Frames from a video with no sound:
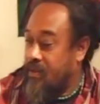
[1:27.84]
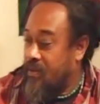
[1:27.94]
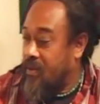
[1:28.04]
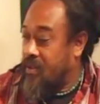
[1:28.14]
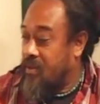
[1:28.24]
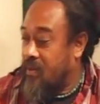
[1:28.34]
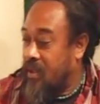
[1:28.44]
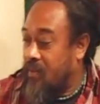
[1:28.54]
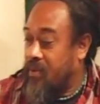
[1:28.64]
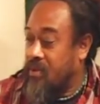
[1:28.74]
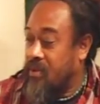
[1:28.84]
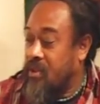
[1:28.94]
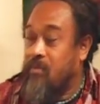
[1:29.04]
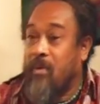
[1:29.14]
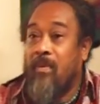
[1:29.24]
So this is what happens to
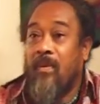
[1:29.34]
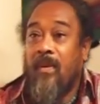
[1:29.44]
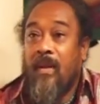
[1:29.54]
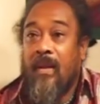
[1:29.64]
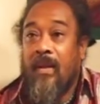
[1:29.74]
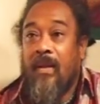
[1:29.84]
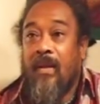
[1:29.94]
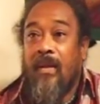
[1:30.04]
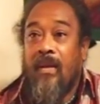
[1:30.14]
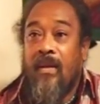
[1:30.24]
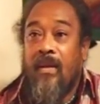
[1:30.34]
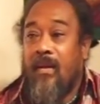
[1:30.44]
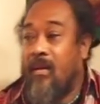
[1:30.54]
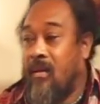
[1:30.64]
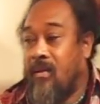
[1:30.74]
these people.
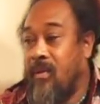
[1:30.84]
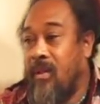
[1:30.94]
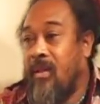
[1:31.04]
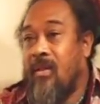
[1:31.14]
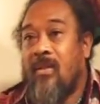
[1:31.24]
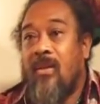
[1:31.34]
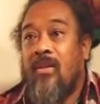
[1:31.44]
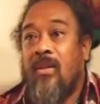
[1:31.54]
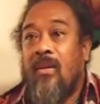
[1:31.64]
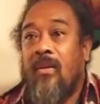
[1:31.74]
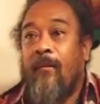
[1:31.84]
They're not really searching.